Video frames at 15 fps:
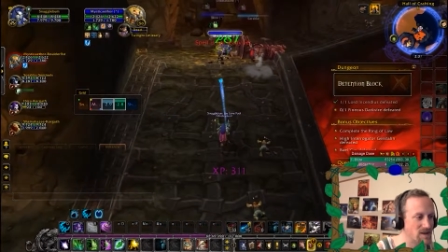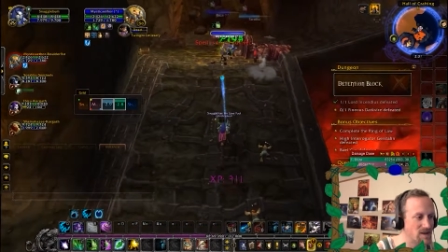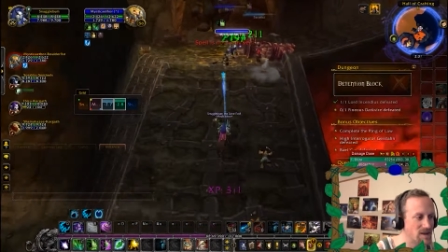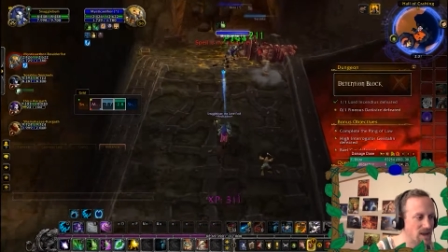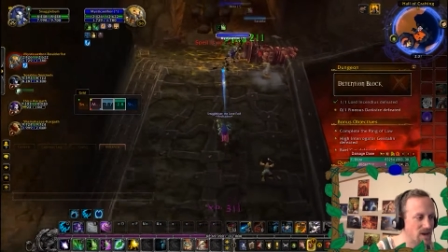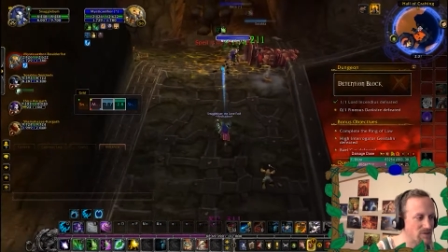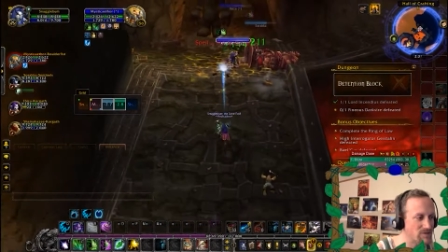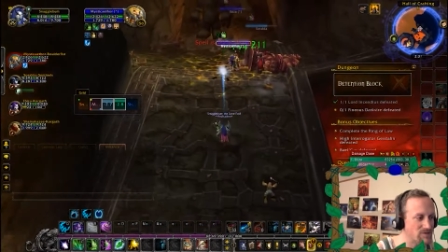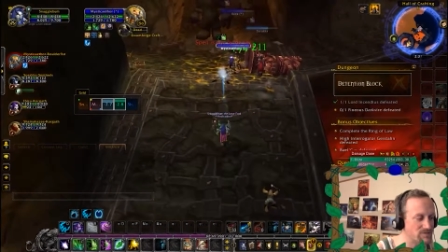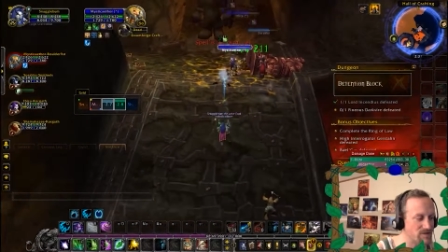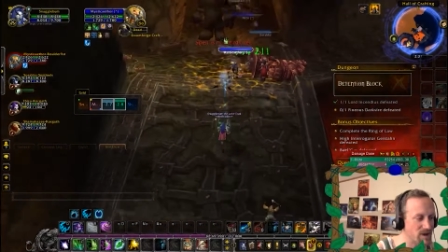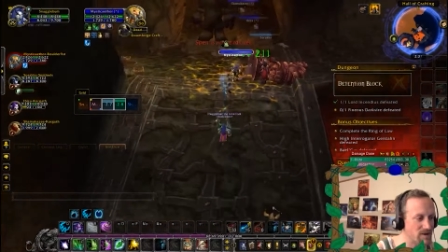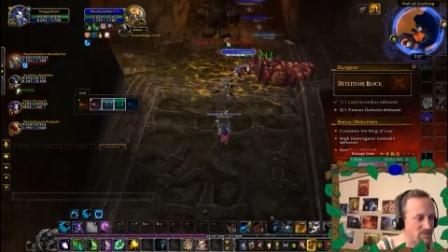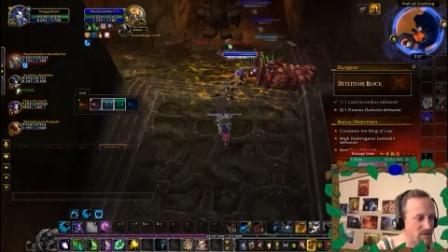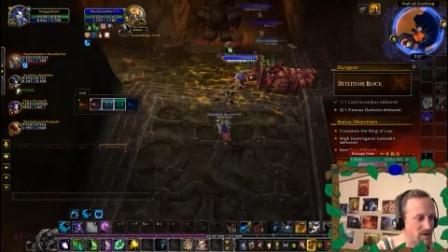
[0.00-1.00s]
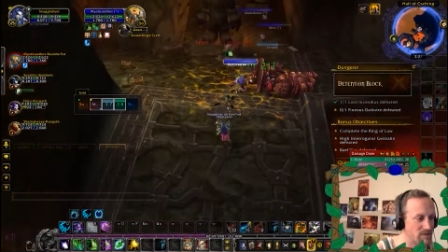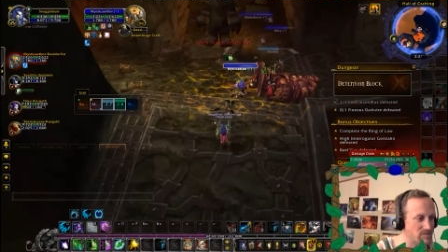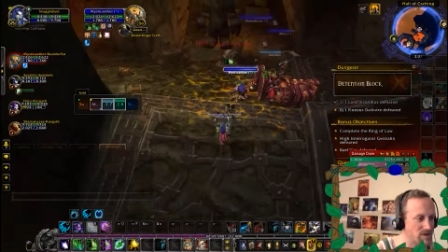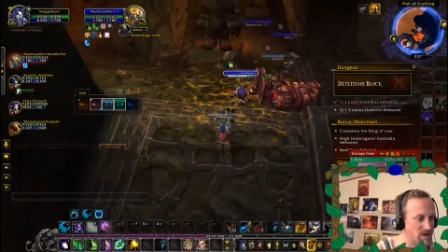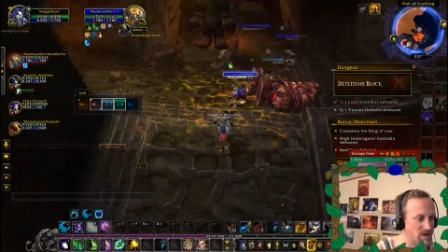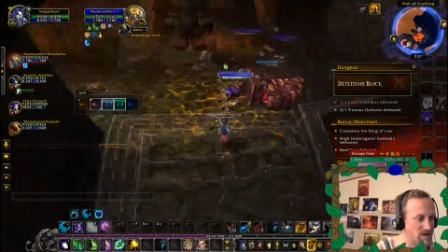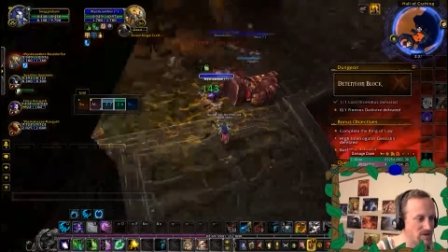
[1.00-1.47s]
That was rough on
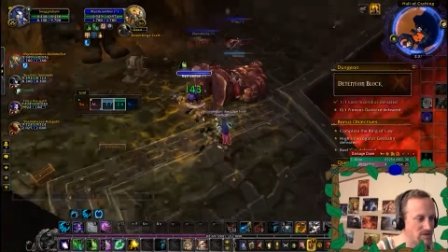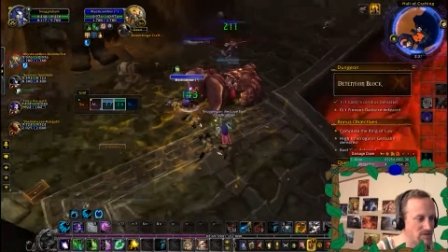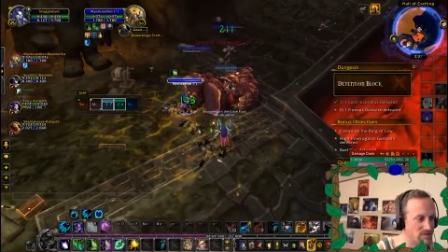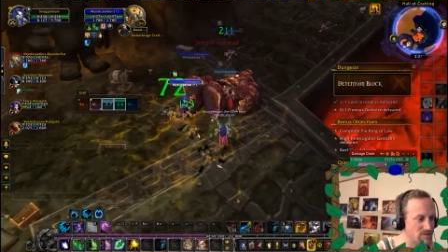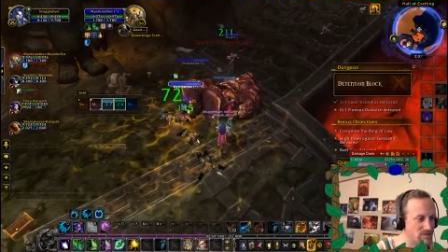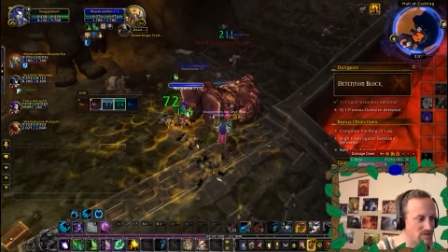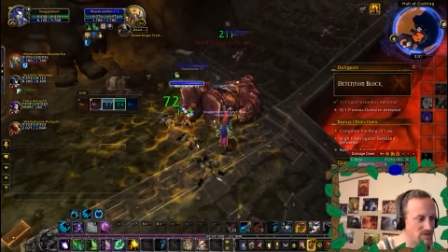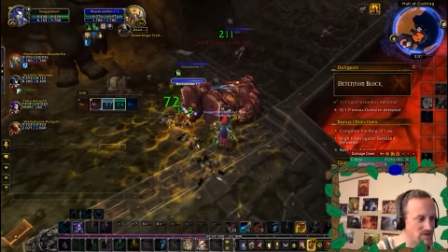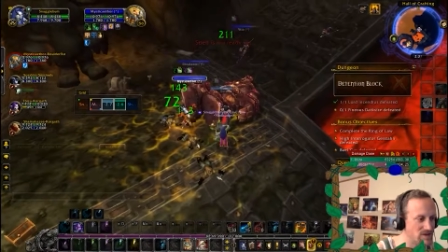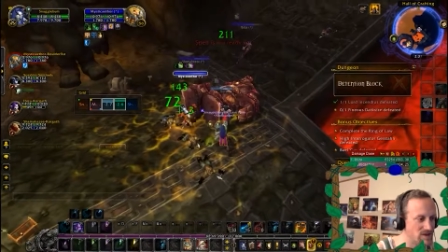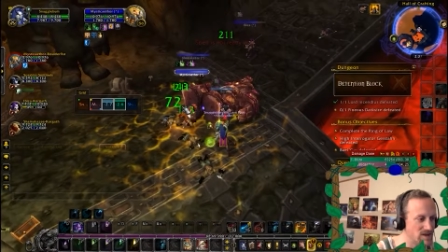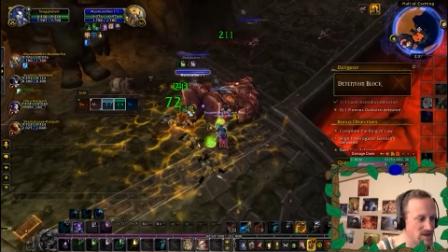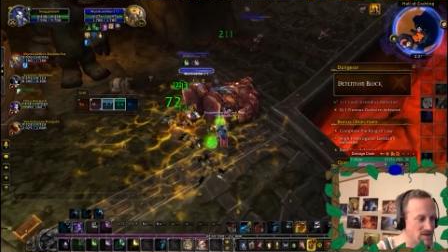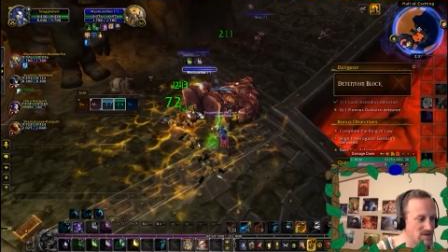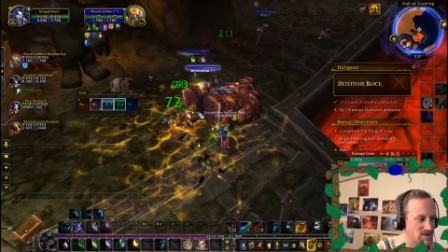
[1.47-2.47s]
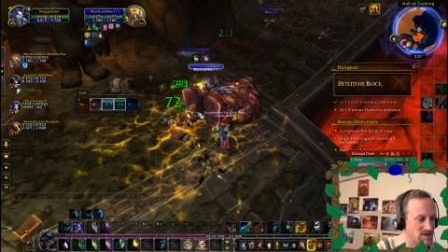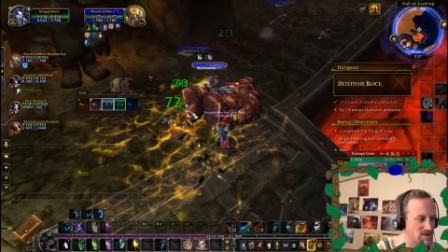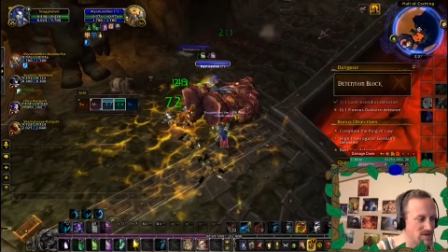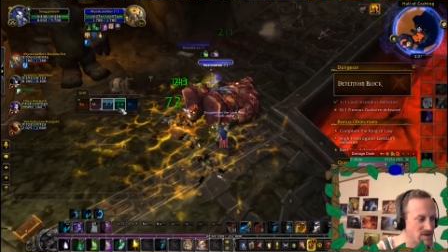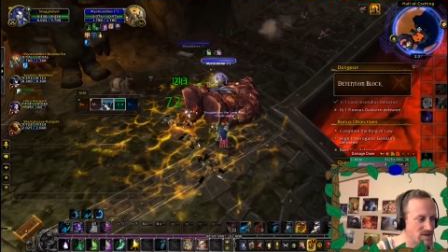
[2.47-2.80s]
me, dude. Jeez.